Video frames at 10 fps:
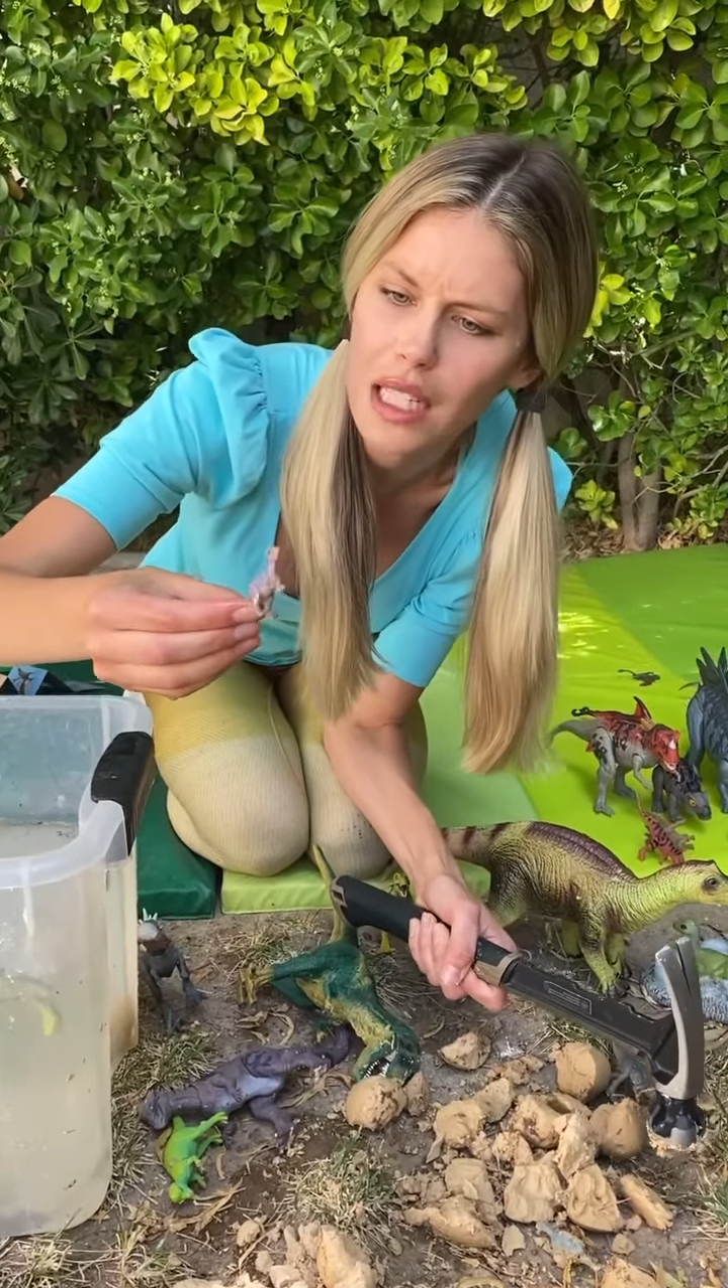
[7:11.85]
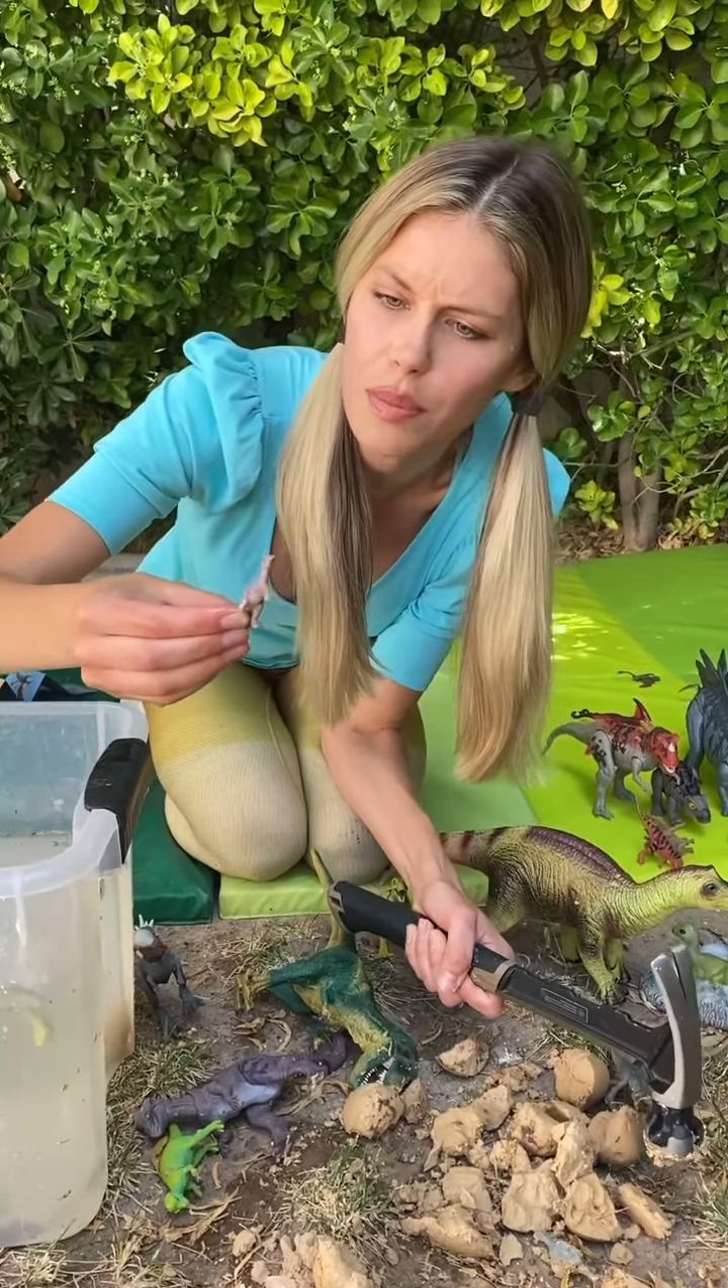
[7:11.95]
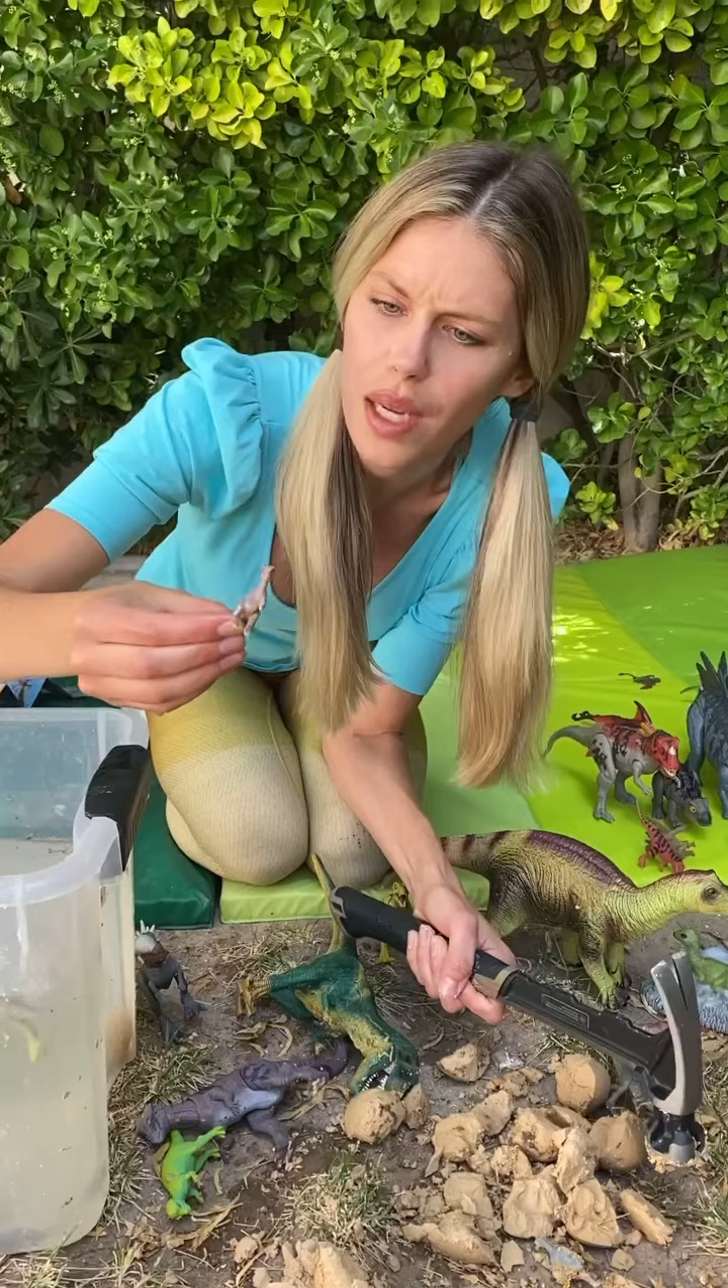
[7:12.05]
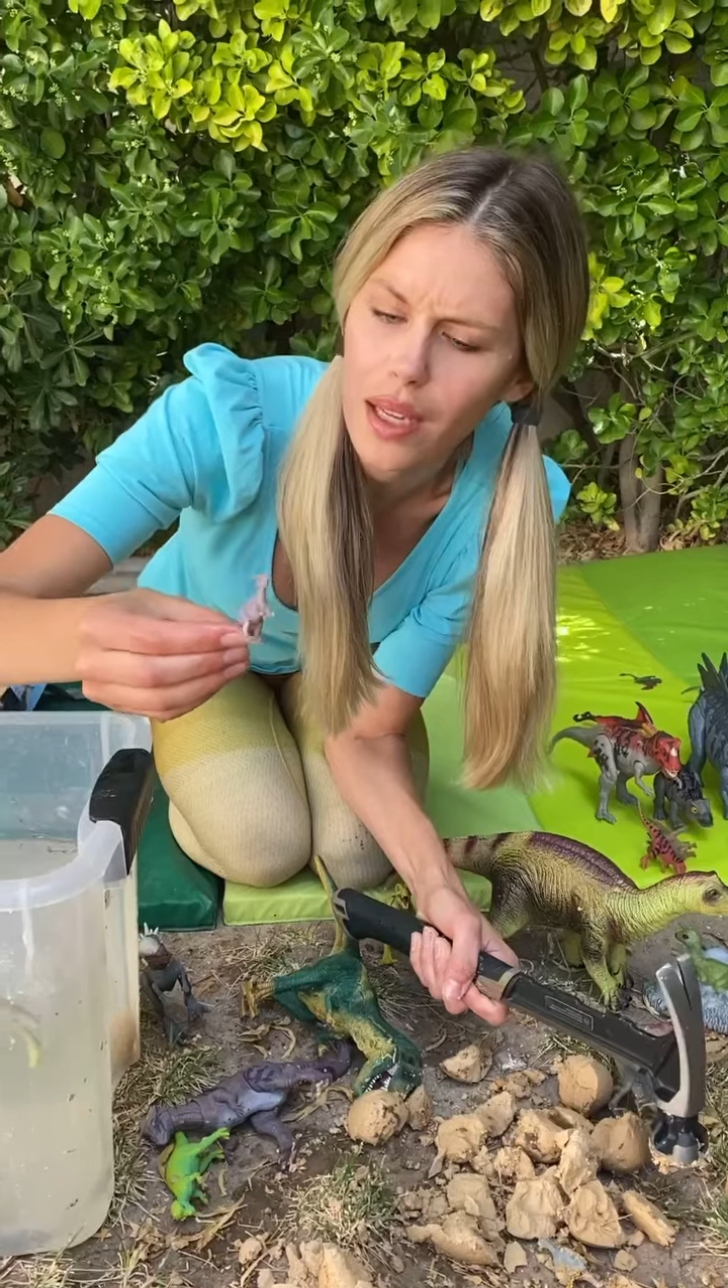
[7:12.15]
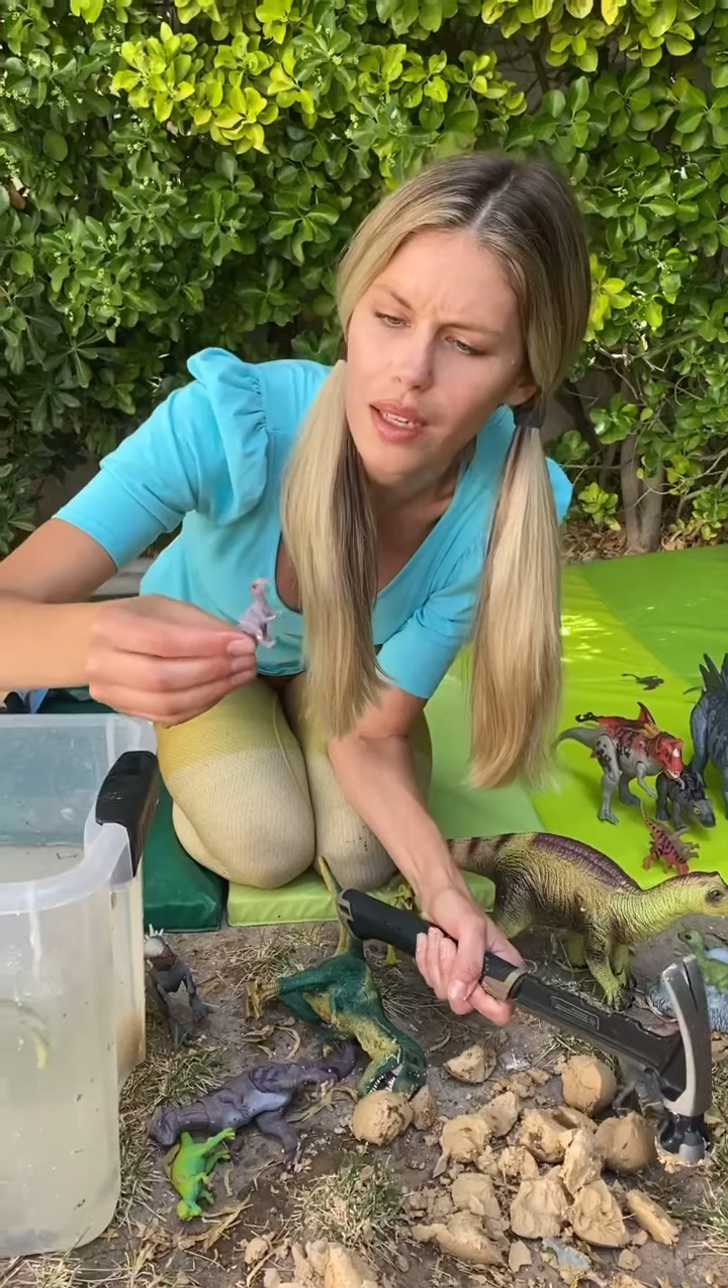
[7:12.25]

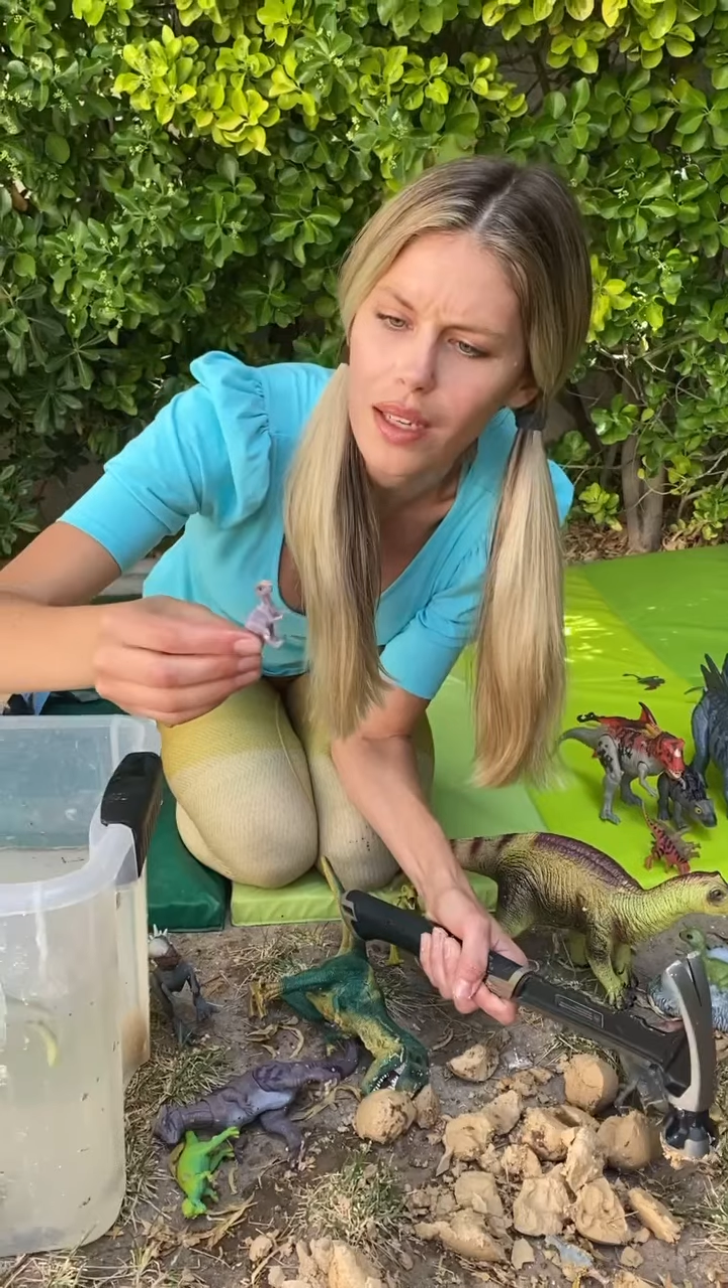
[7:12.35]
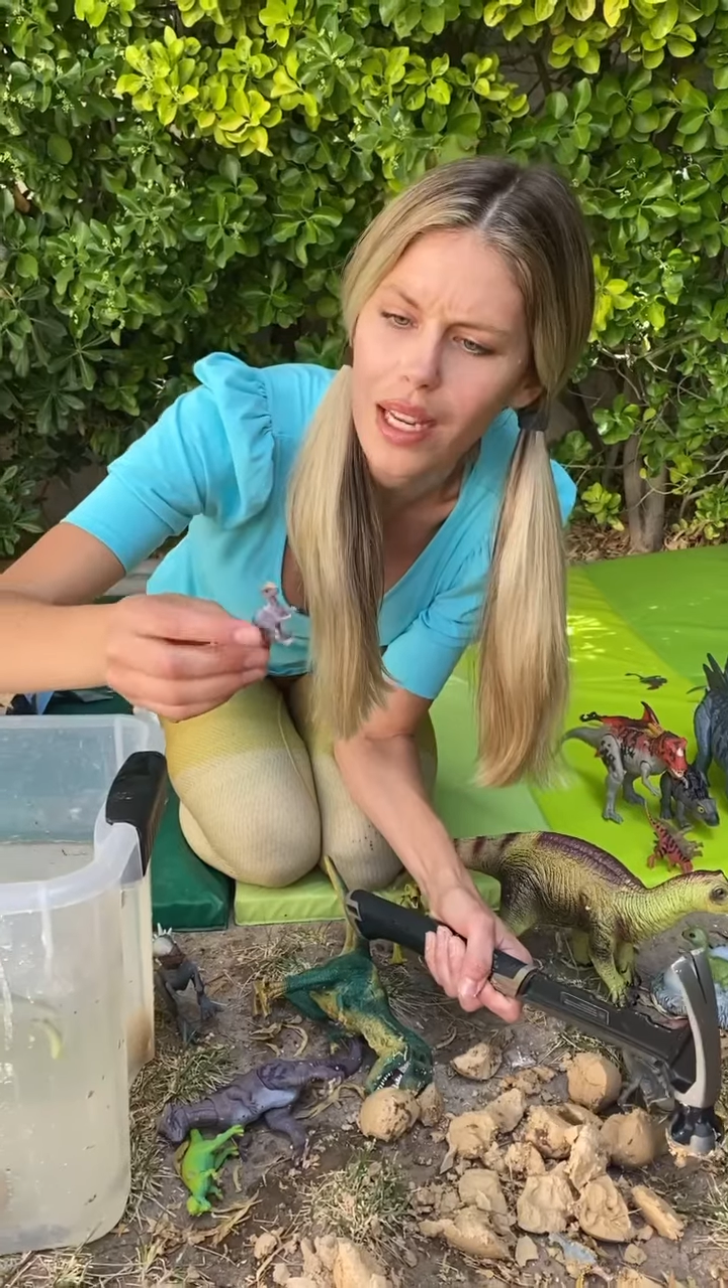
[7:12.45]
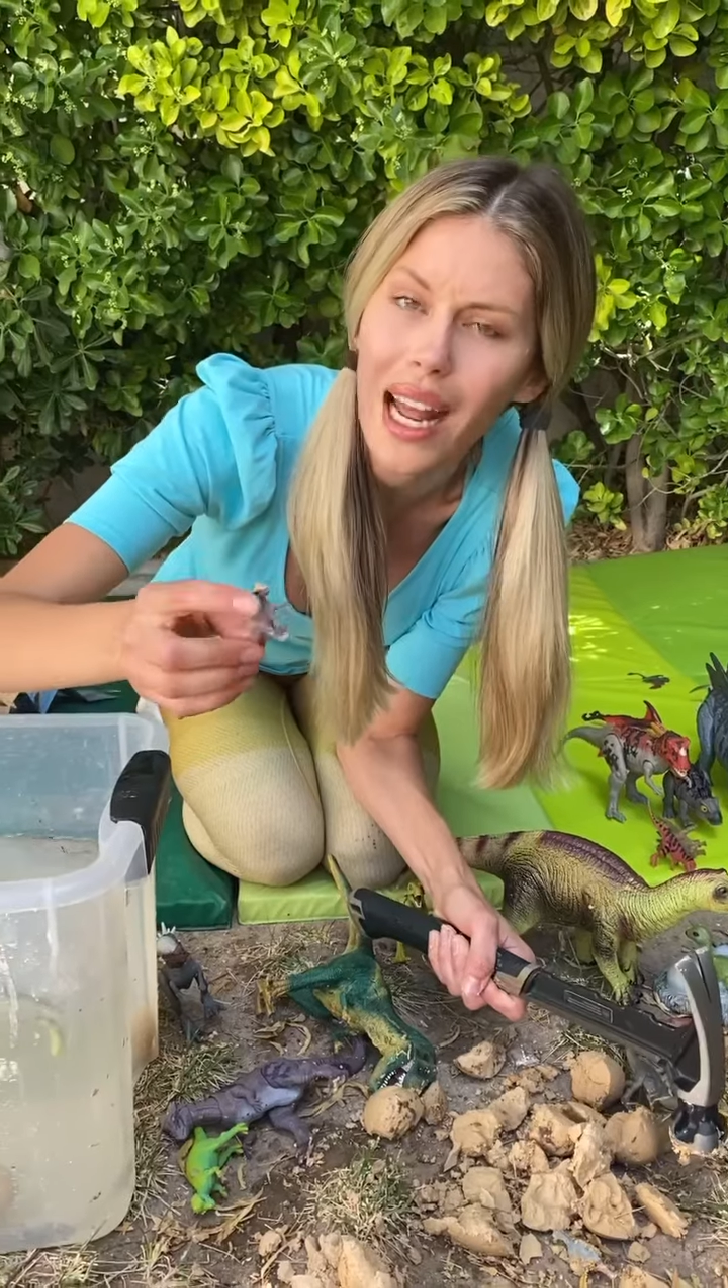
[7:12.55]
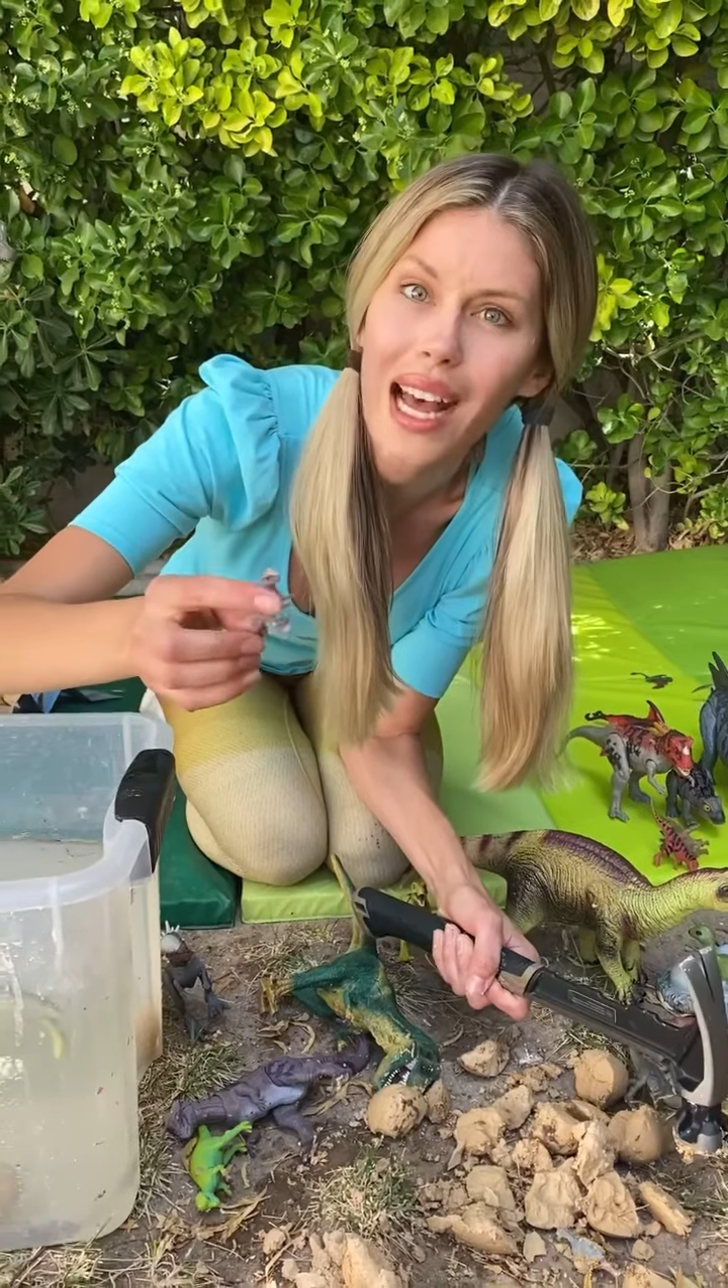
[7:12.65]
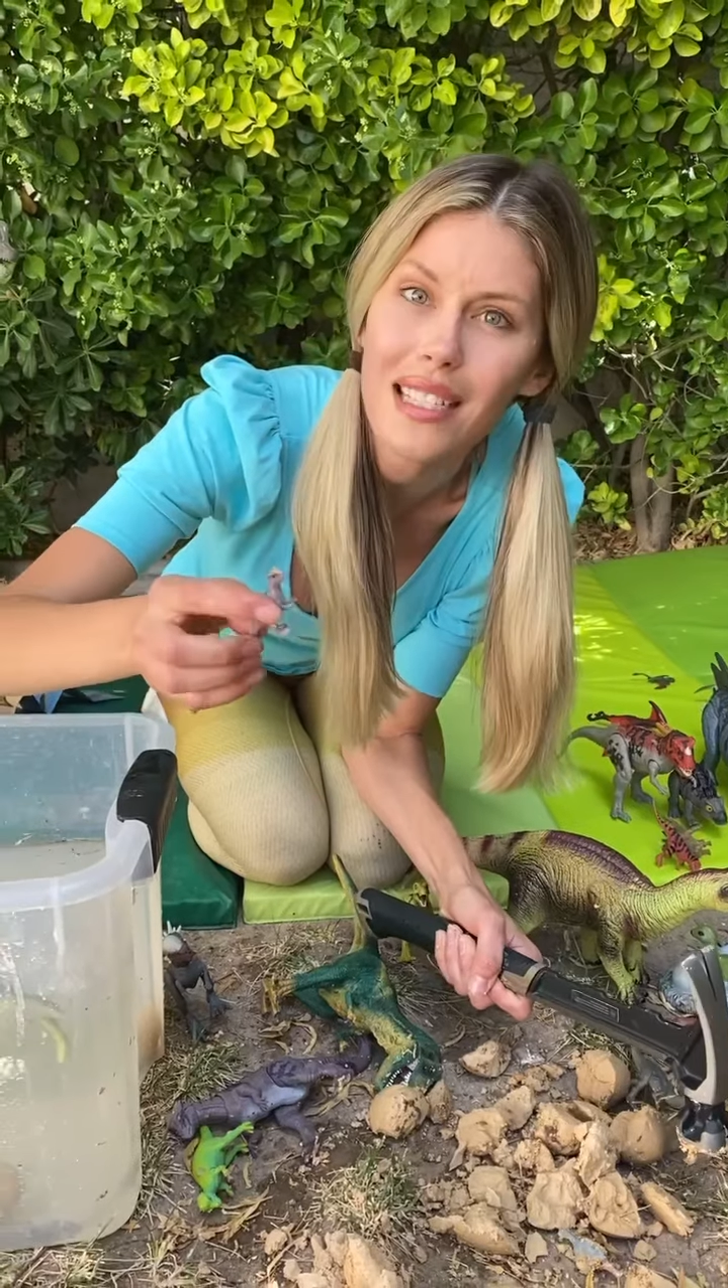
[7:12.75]
but it
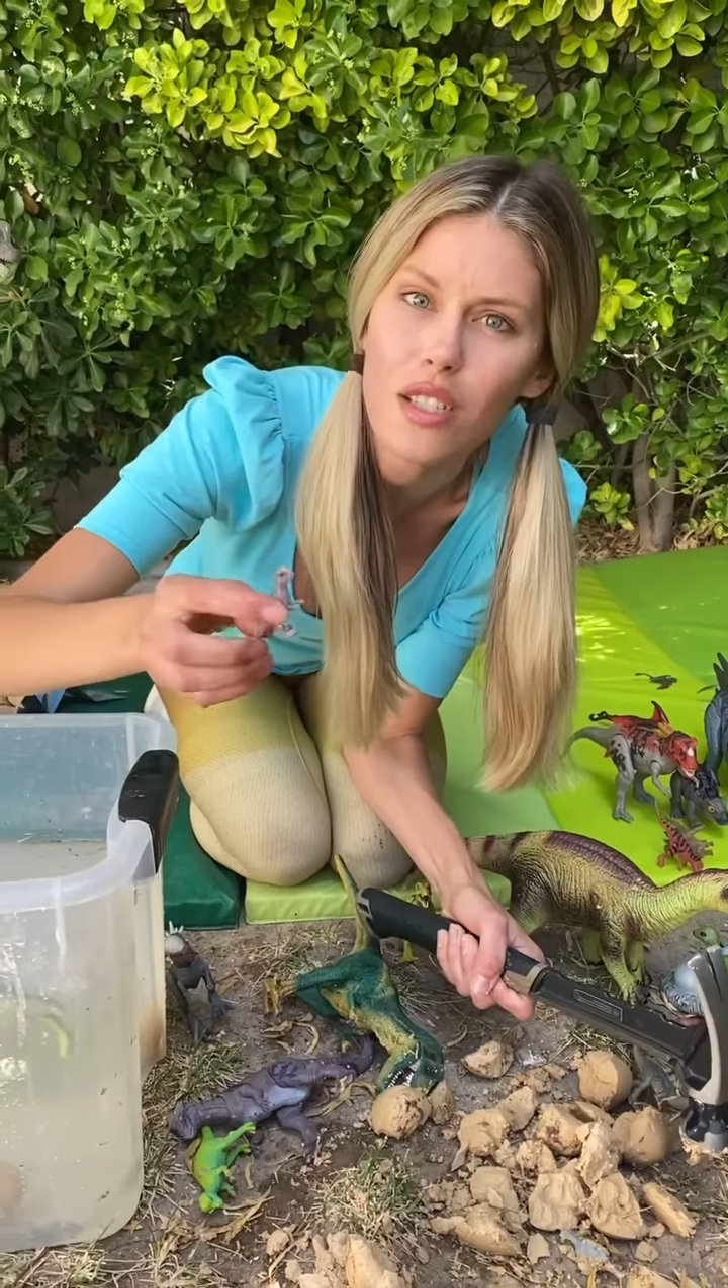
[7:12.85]
has